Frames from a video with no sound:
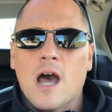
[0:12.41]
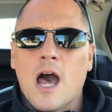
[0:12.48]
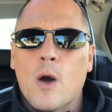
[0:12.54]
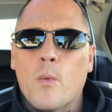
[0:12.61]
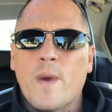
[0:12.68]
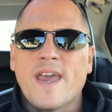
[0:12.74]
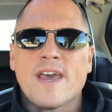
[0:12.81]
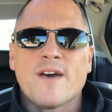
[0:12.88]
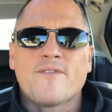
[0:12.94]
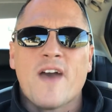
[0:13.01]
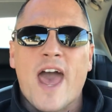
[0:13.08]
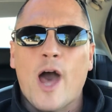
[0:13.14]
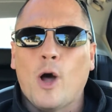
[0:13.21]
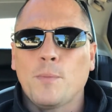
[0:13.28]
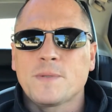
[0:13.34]
Uh, we have
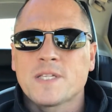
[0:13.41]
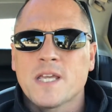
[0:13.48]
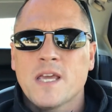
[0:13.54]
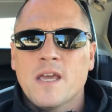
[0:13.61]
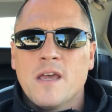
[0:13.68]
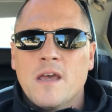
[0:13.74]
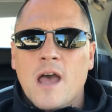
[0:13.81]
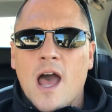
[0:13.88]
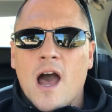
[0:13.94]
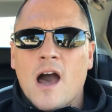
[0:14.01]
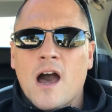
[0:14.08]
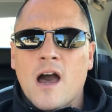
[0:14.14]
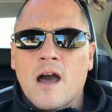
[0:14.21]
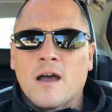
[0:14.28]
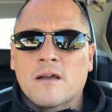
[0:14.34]
helped,
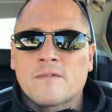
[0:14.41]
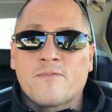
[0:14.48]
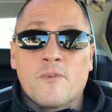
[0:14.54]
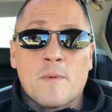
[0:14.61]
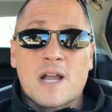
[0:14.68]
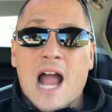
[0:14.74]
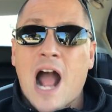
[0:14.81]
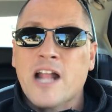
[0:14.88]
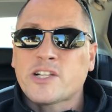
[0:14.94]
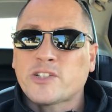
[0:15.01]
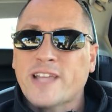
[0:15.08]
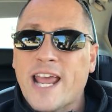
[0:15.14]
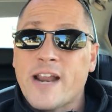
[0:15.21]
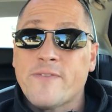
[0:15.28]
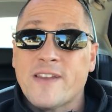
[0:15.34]
uh, from a
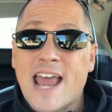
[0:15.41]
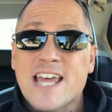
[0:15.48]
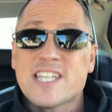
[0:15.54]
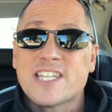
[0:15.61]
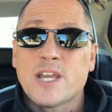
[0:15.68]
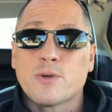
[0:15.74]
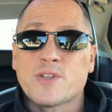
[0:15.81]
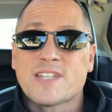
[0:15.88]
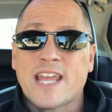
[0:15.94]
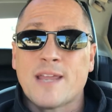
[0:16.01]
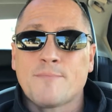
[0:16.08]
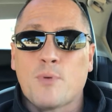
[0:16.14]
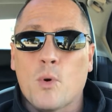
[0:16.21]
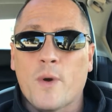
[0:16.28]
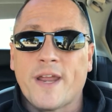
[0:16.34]
consultative and SEO
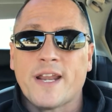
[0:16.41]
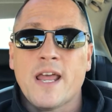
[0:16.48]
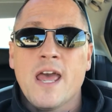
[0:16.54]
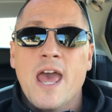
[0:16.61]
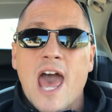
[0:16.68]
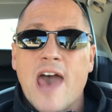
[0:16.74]
standpoint,